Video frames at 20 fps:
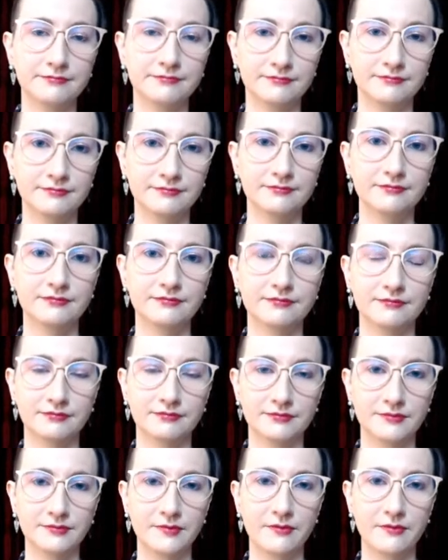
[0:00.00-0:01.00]
when V
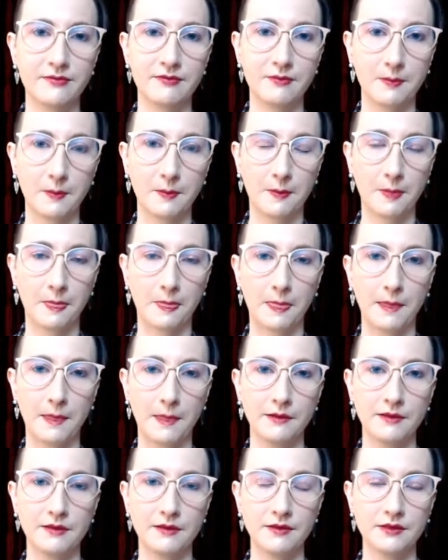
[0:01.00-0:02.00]
R came
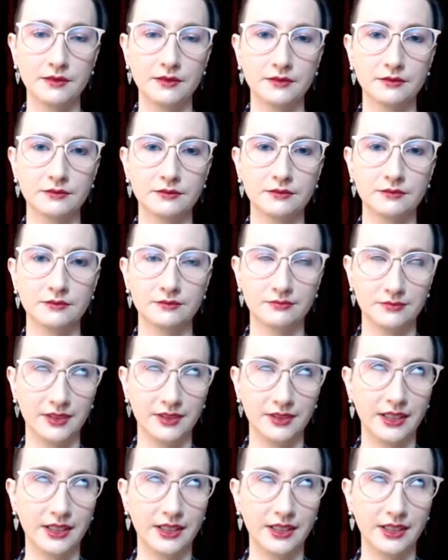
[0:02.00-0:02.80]
about, and then yeah.